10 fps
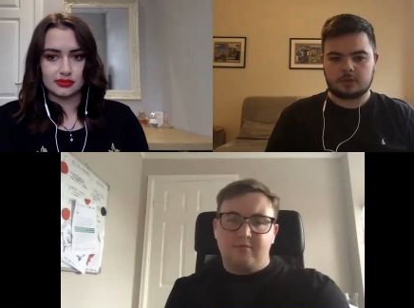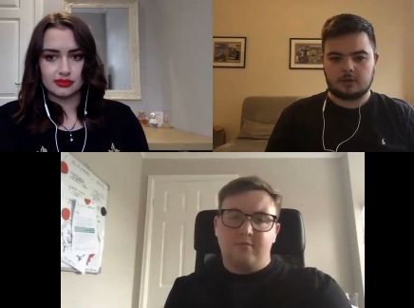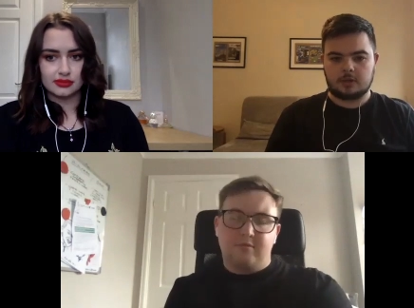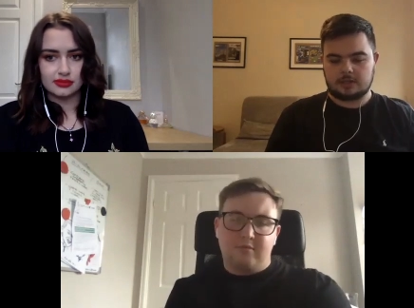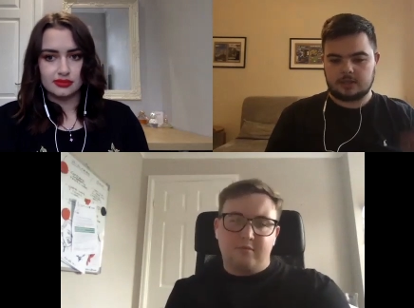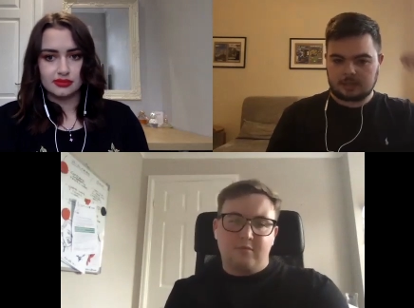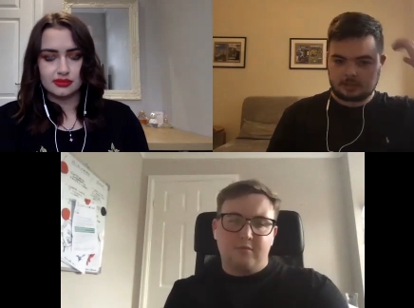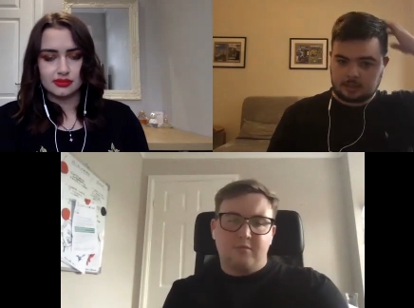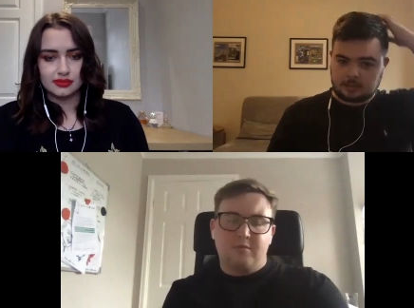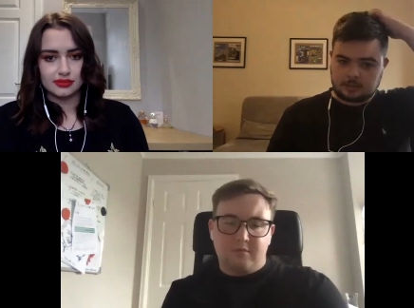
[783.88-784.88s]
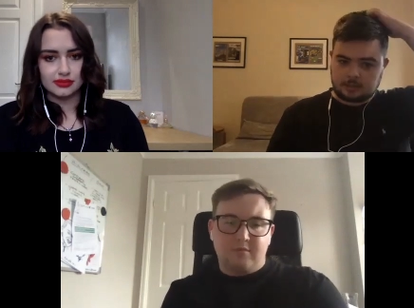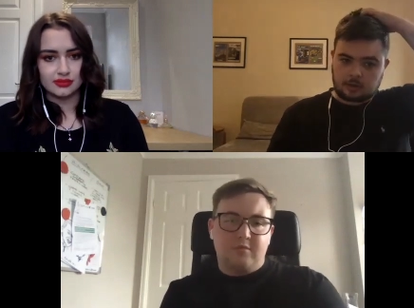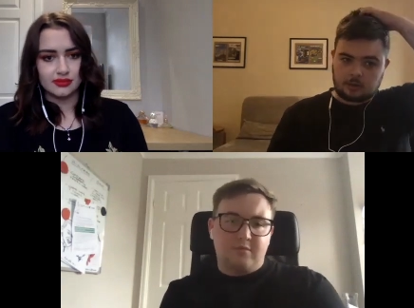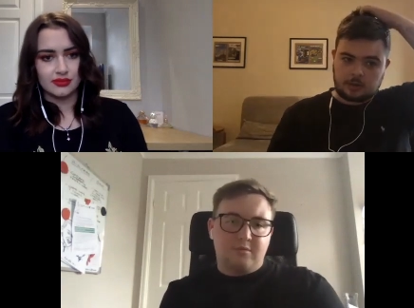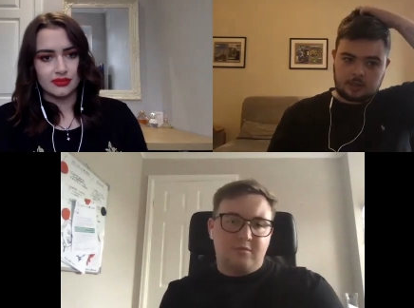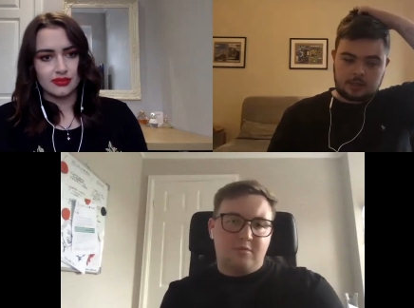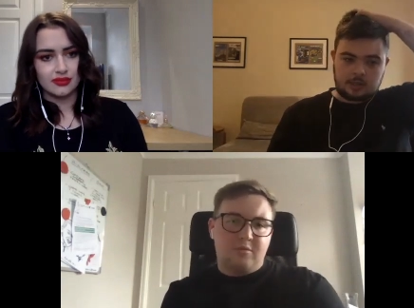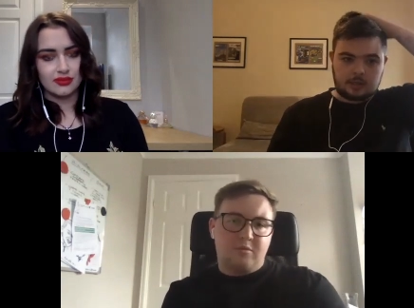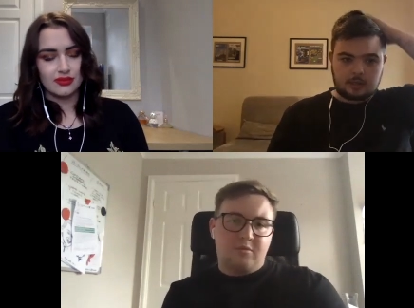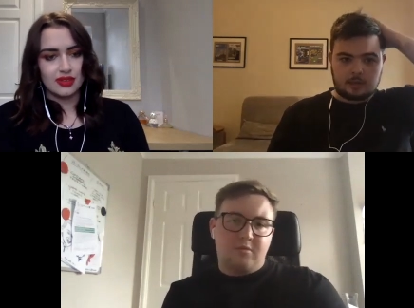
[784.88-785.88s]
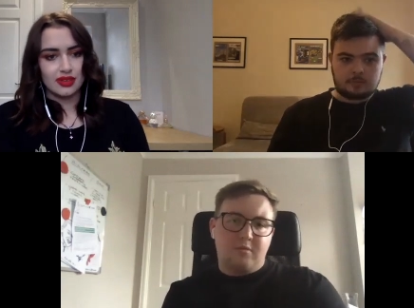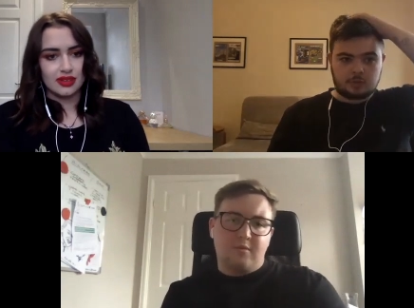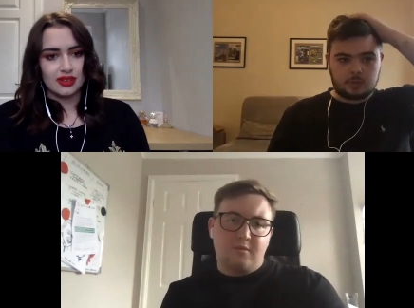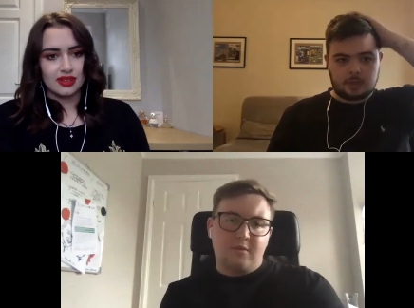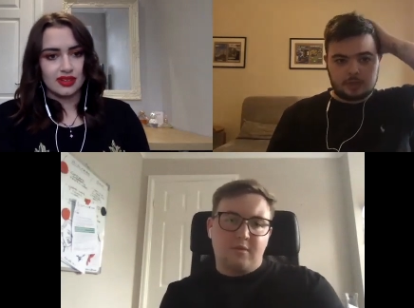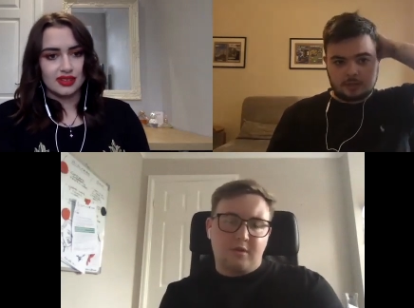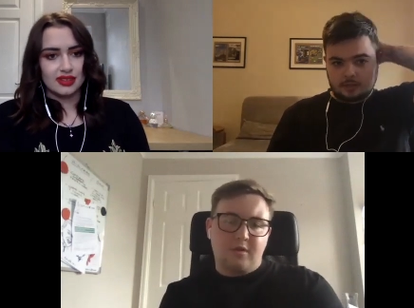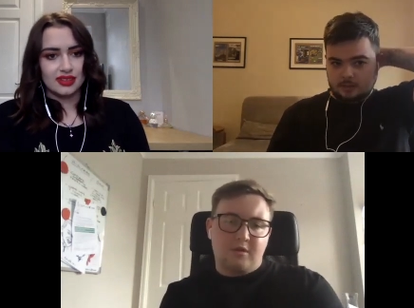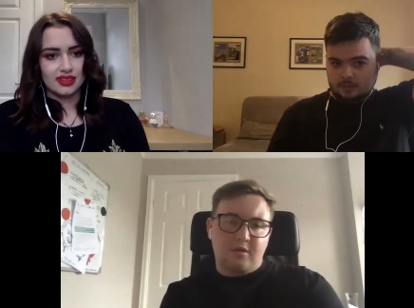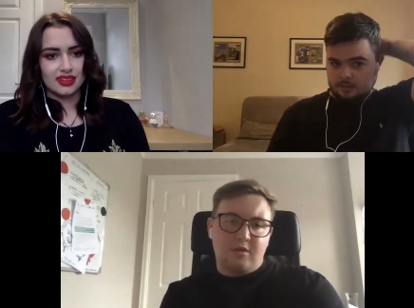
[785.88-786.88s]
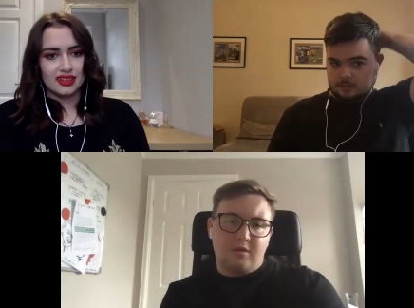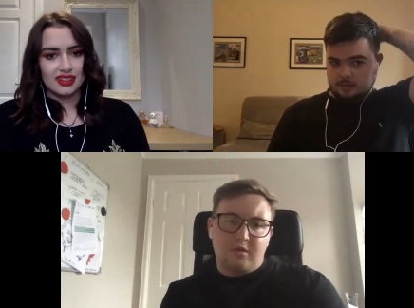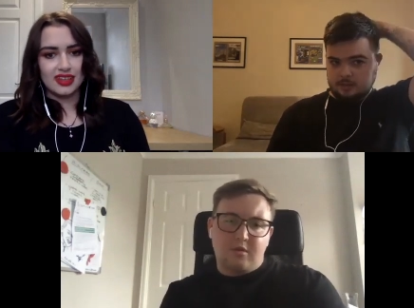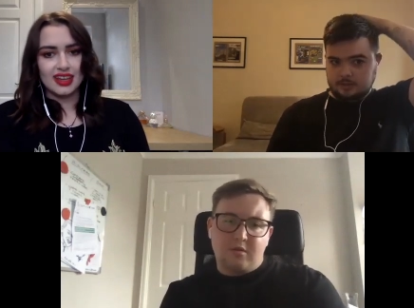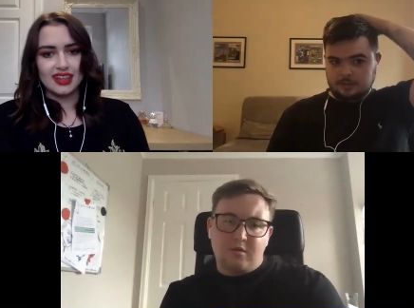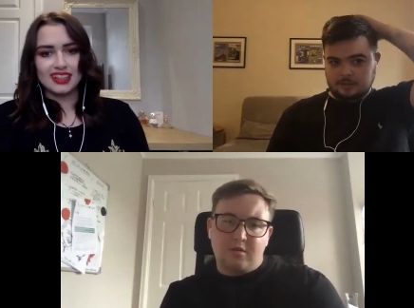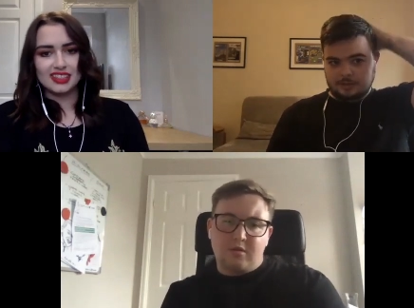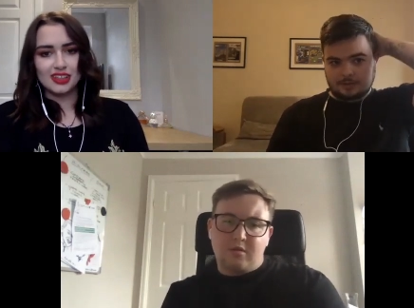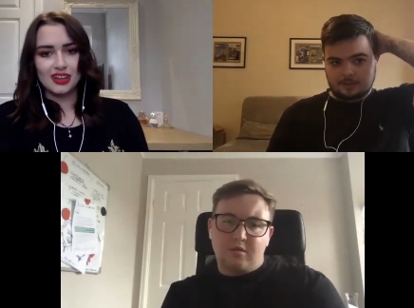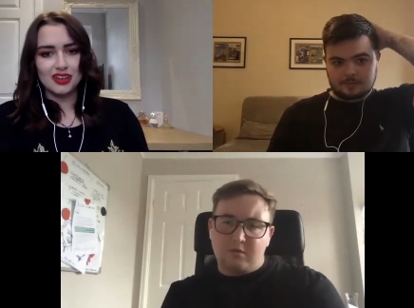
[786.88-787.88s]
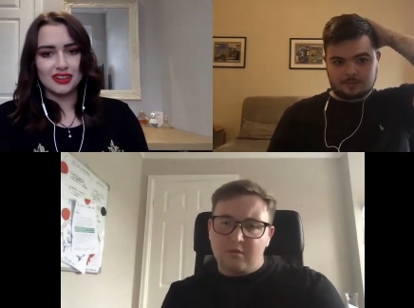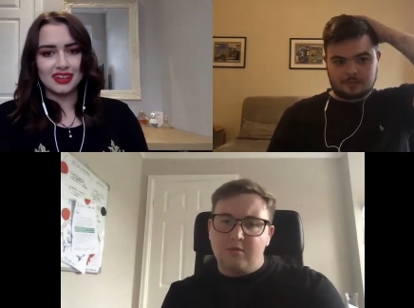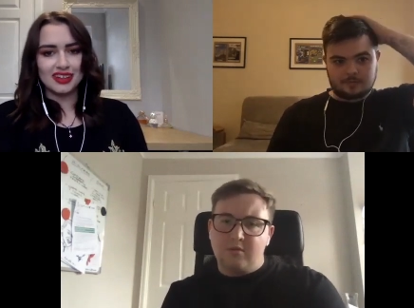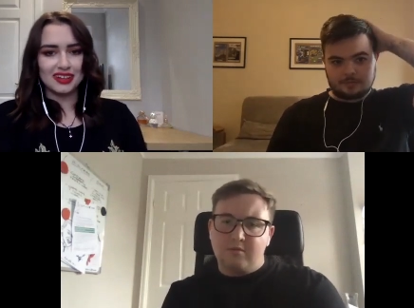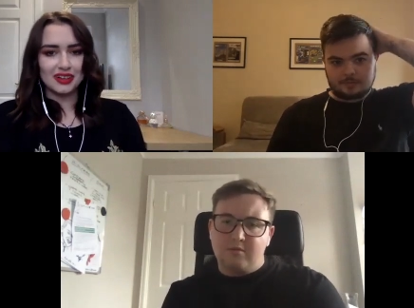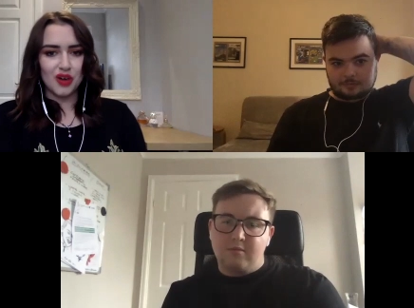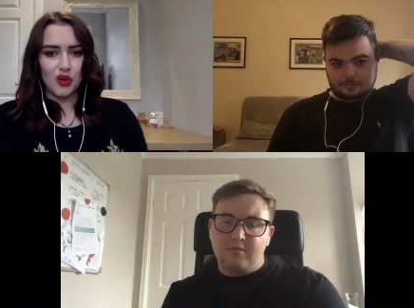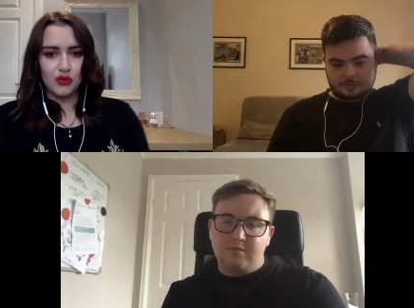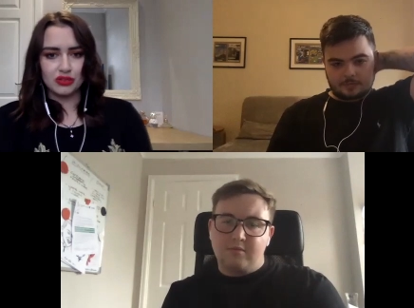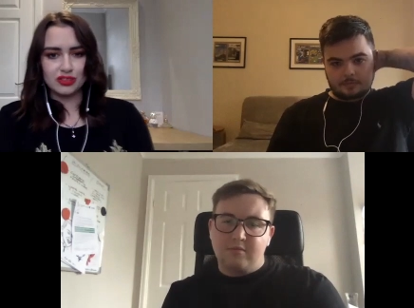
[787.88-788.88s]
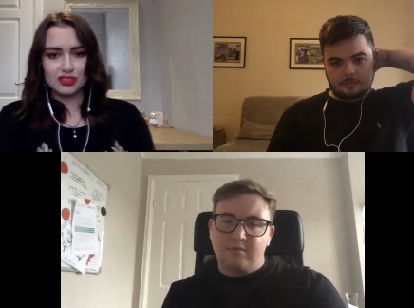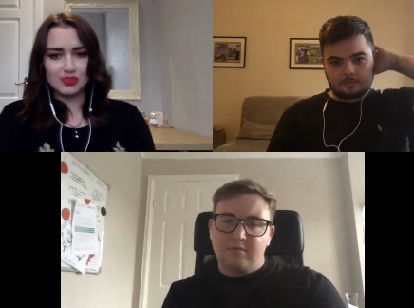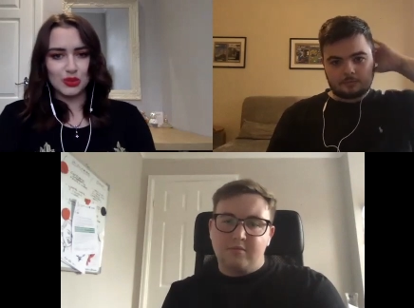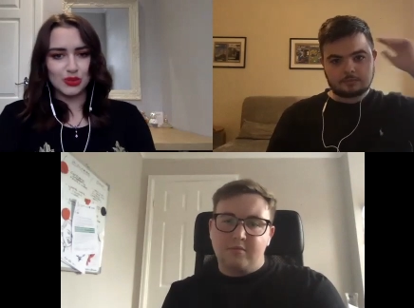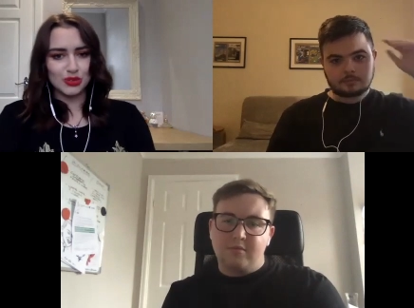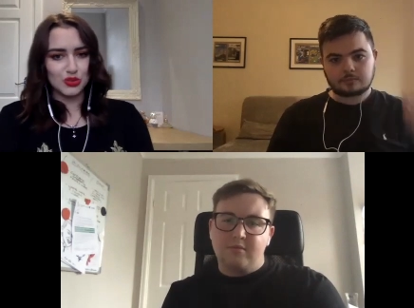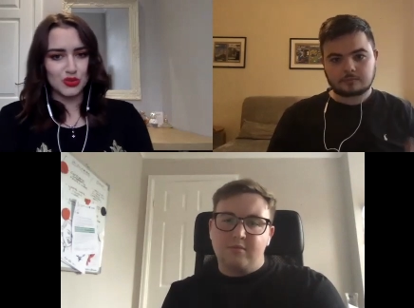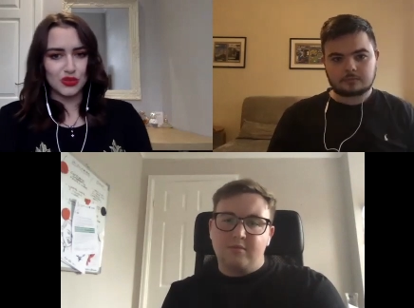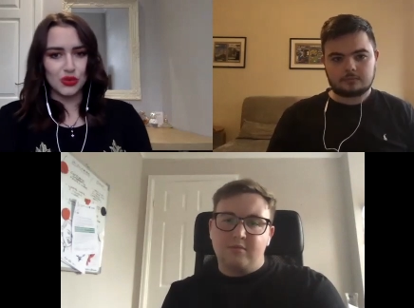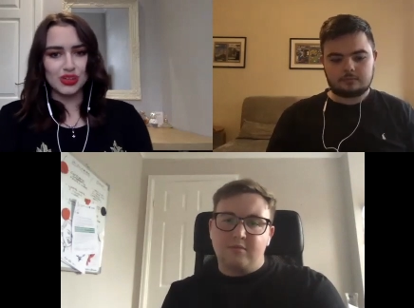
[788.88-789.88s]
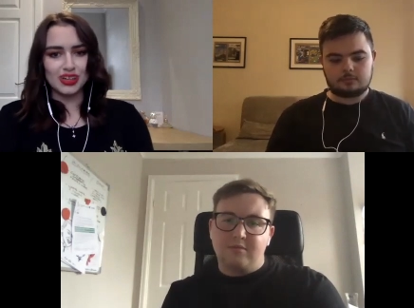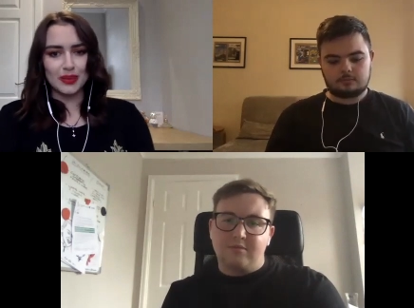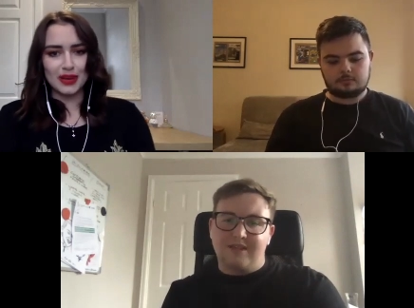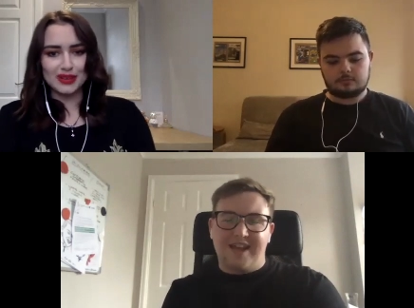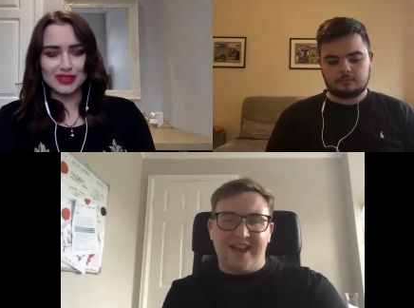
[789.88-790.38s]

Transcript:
Speaker 1: going into next season. So, um, should we
Speaker 2: yeah, let's start that confidence boost with talking about